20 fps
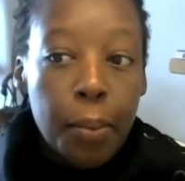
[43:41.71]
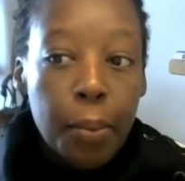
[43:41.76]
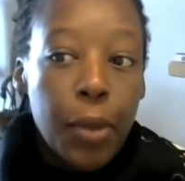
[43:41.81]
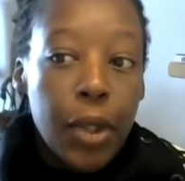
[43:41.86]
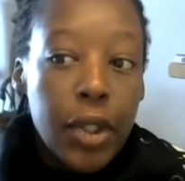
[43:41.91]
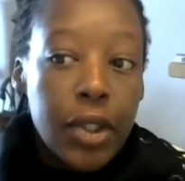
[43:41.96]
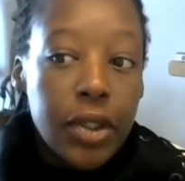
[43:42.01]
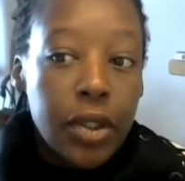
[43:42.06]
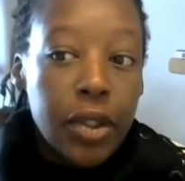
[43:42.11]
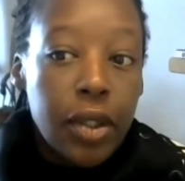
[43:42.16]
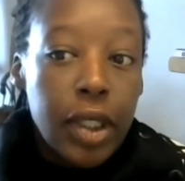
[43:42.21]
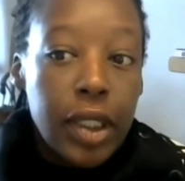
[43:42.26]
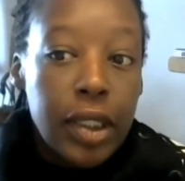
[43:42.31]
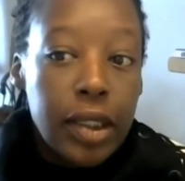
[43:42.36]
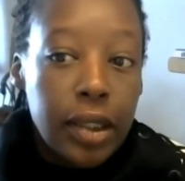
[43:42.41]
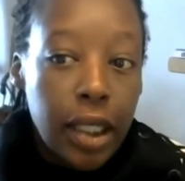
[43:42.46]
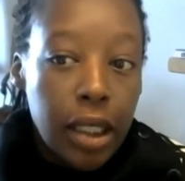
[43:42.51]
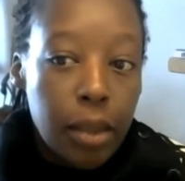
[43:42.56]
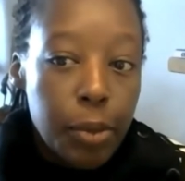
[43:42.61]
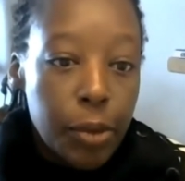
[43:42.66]
But
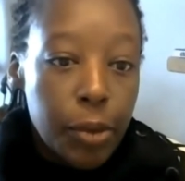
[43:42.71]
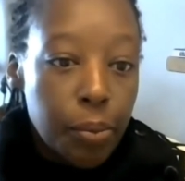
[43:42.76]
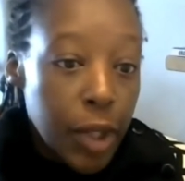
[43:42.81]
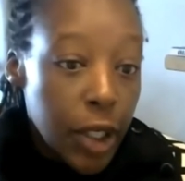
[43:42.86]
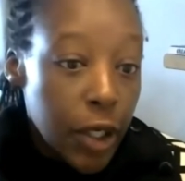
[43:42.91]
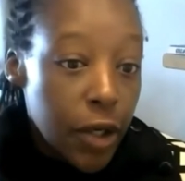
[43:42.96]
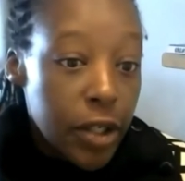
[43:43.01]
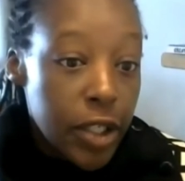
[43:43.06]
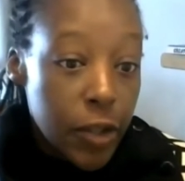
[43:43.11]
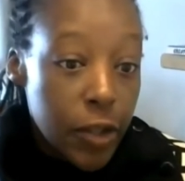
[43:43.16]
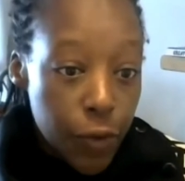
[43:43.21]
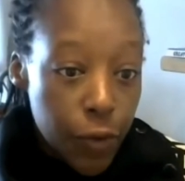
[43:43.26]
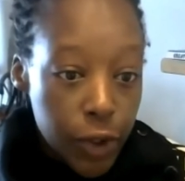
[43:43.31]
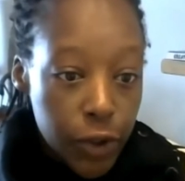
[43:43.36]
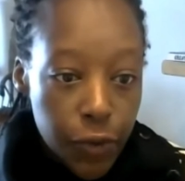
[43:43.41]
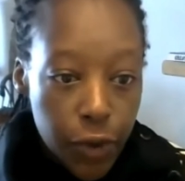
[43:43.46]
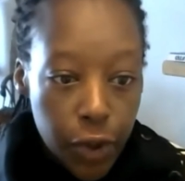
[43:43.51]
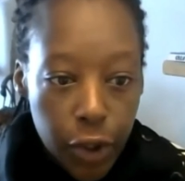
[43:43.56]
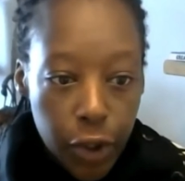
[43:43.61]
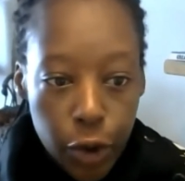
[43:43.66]
it can make a
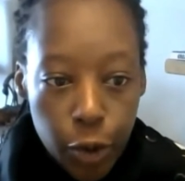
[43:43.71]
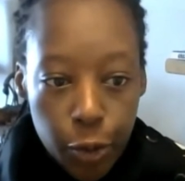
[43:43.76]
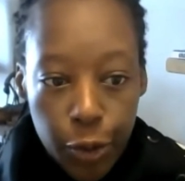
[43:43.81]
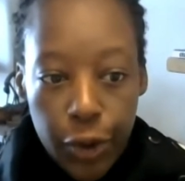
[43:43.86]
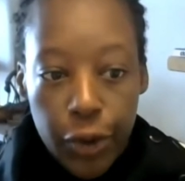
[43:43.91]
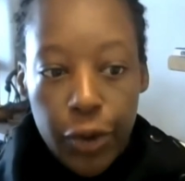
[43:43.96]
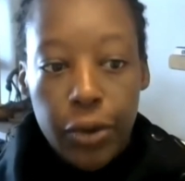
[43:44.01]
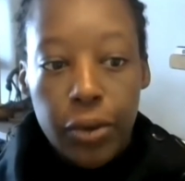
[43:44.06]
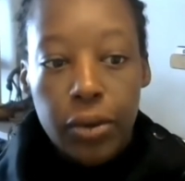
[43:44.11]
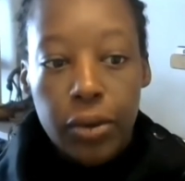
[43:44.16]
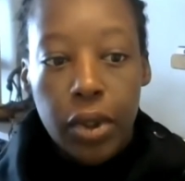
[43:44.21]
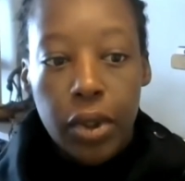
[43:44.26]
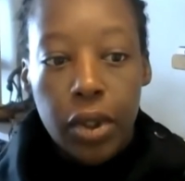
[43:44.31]
difference for an entrepreneur